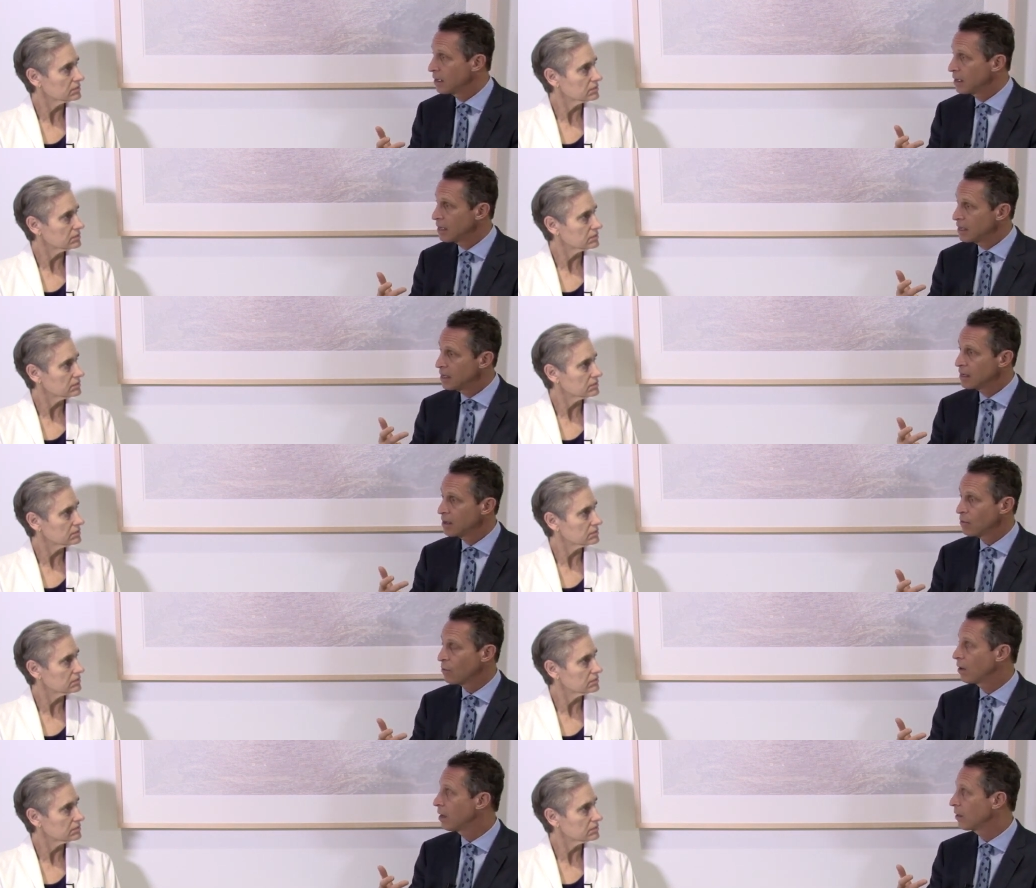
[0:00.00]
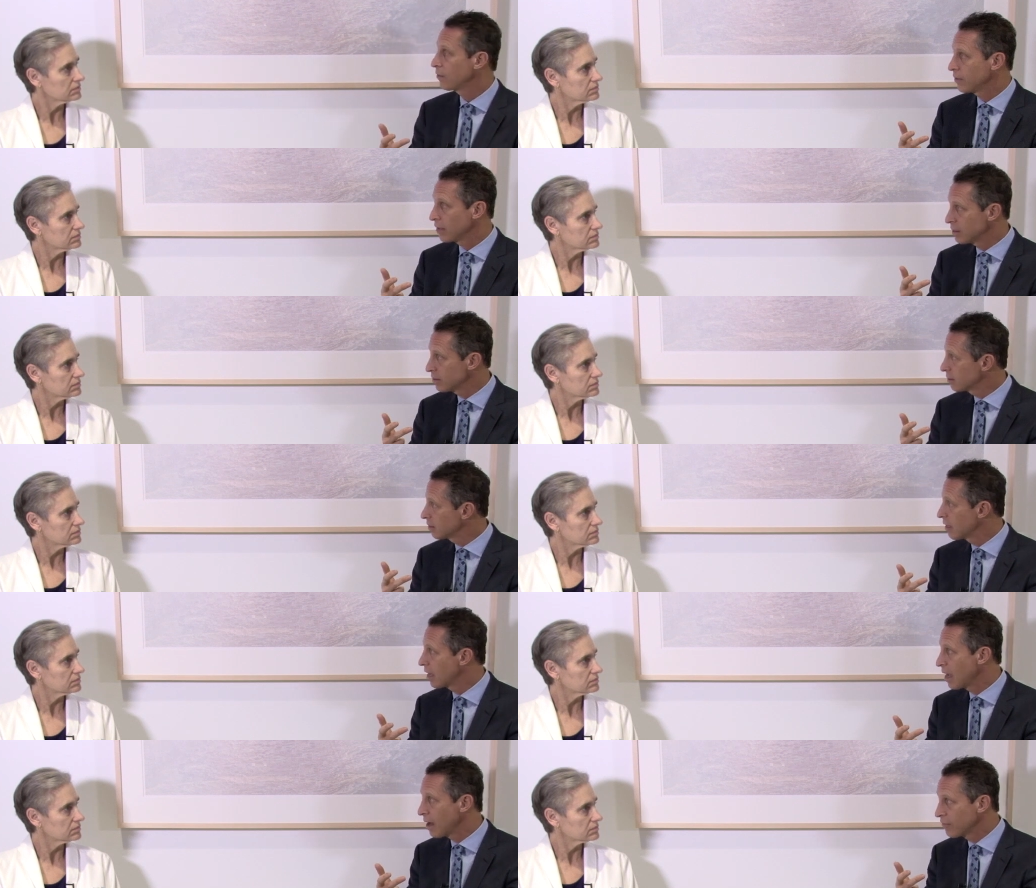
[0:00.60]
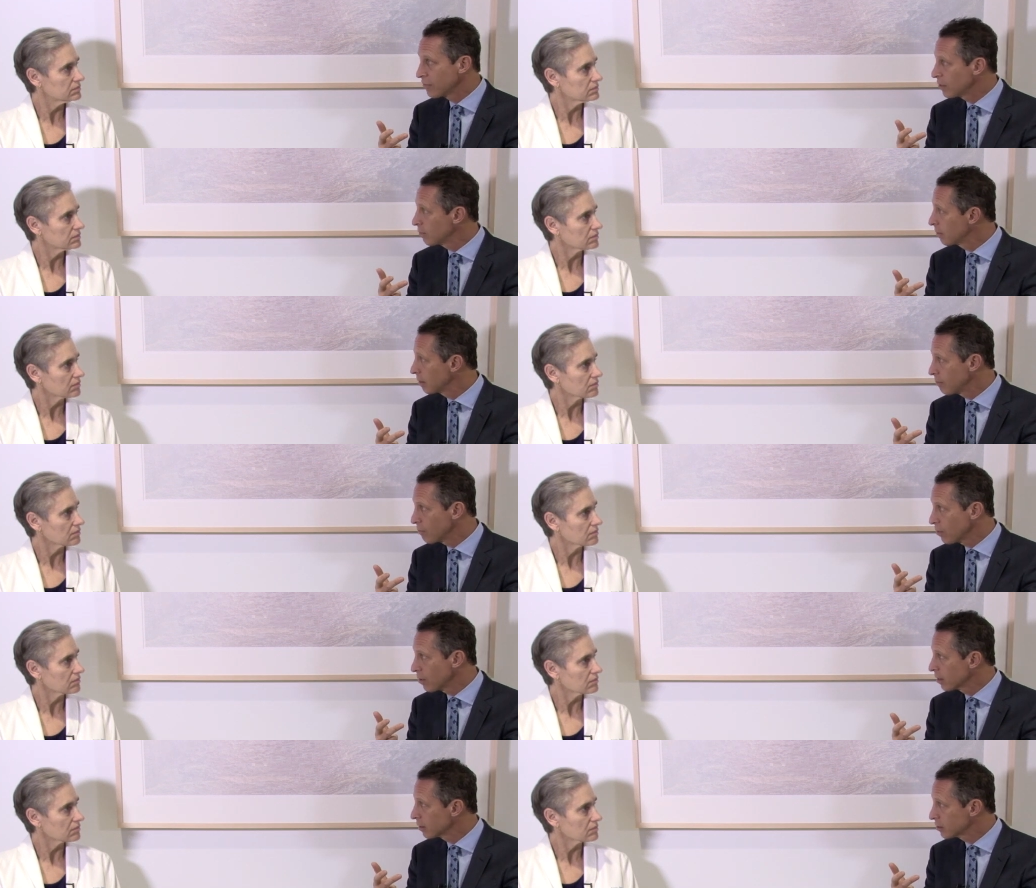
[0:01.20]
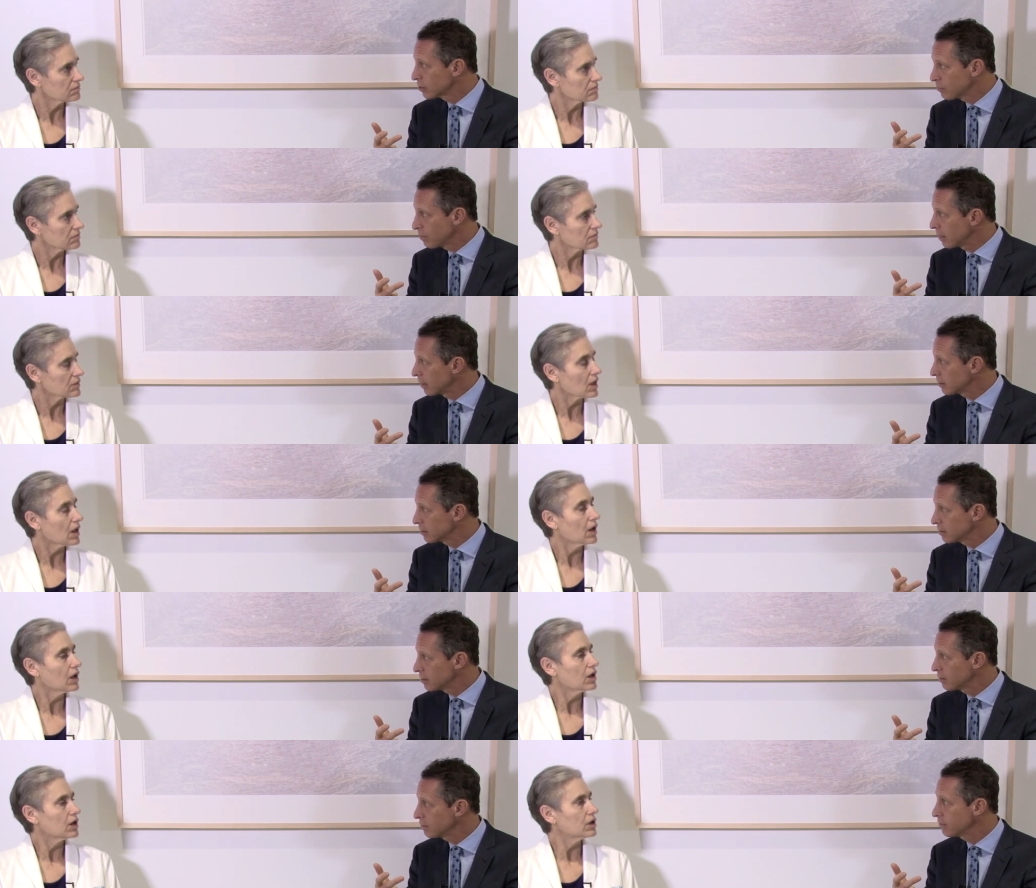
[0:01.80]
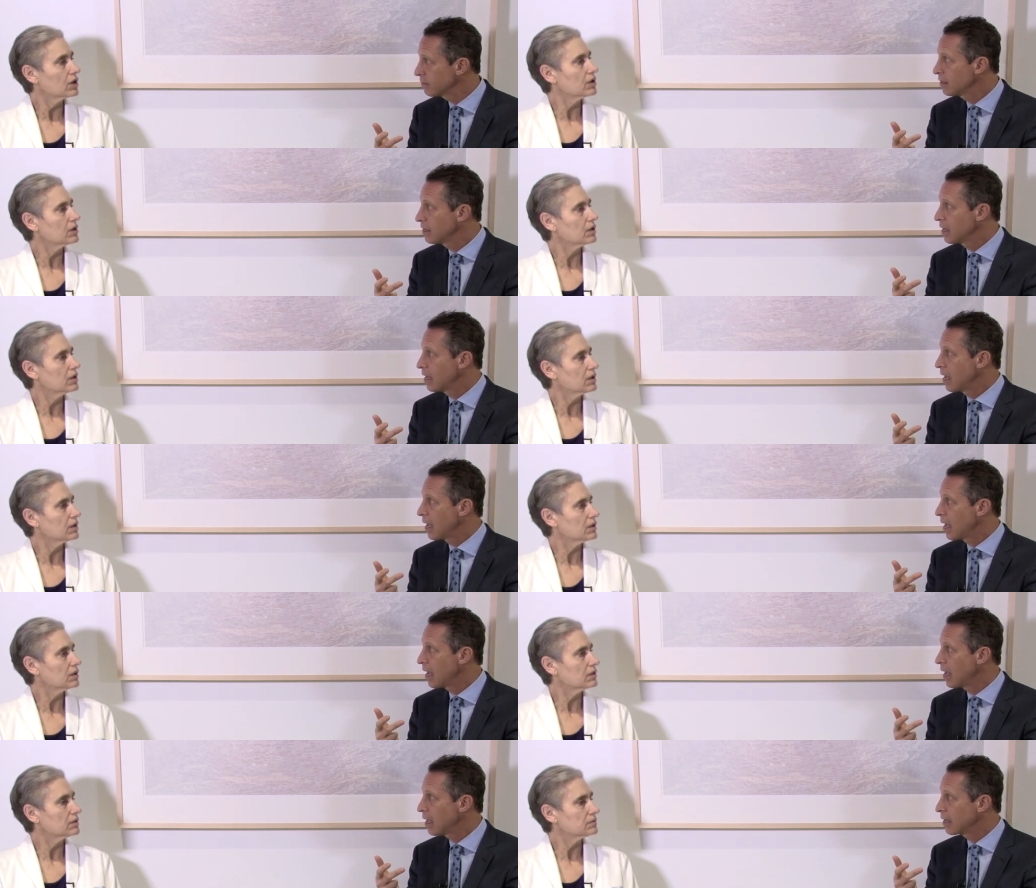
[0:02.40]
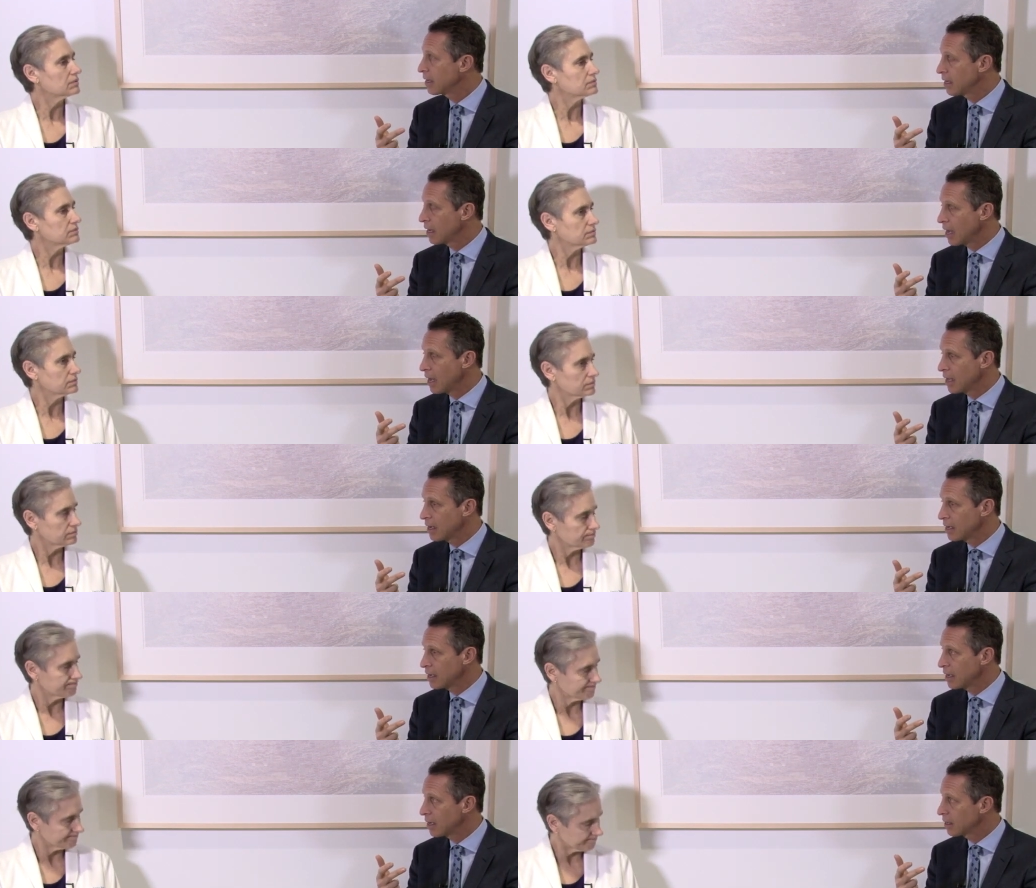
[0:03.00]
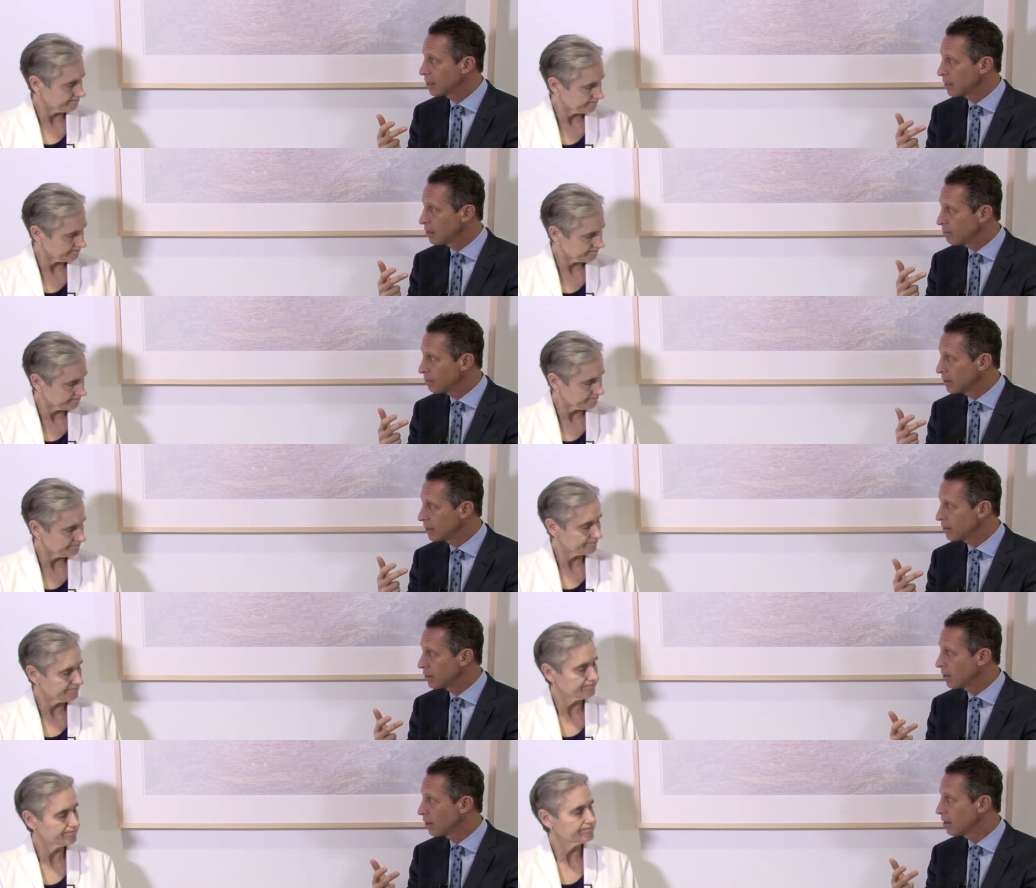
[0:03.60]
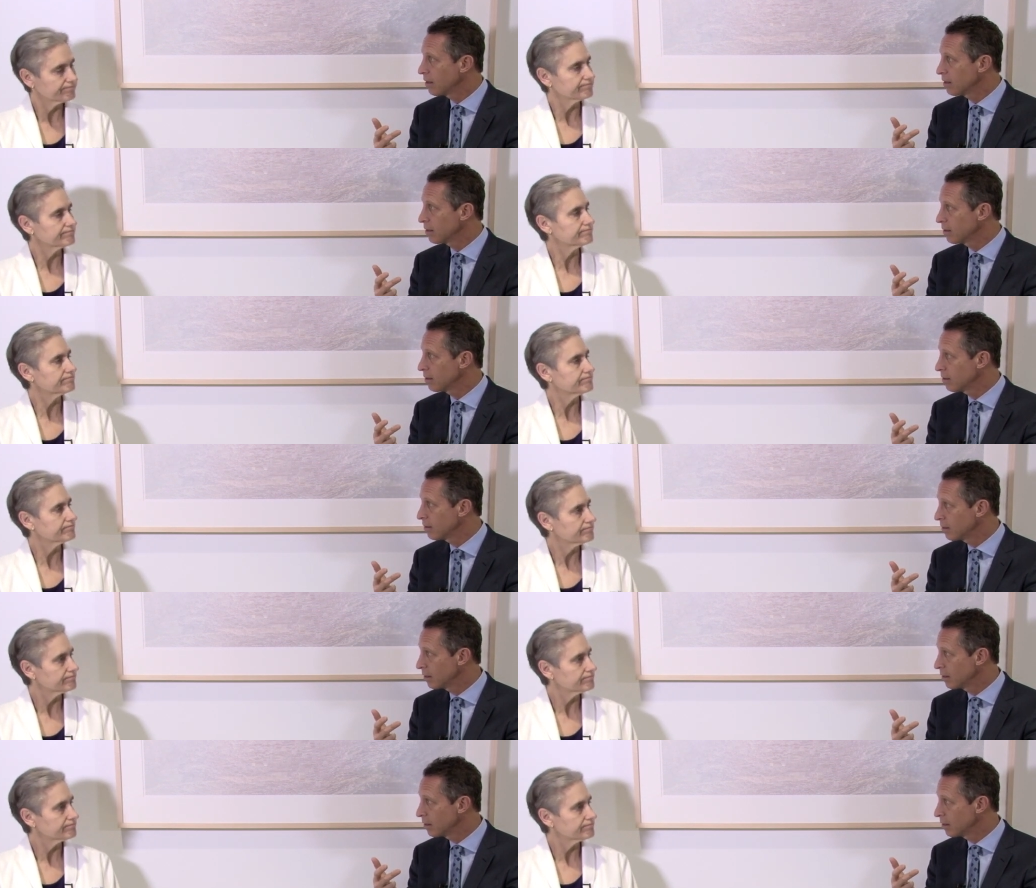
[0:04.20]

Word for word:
Speaker 1: eating well doesn't have to be more expensive, and and it can be done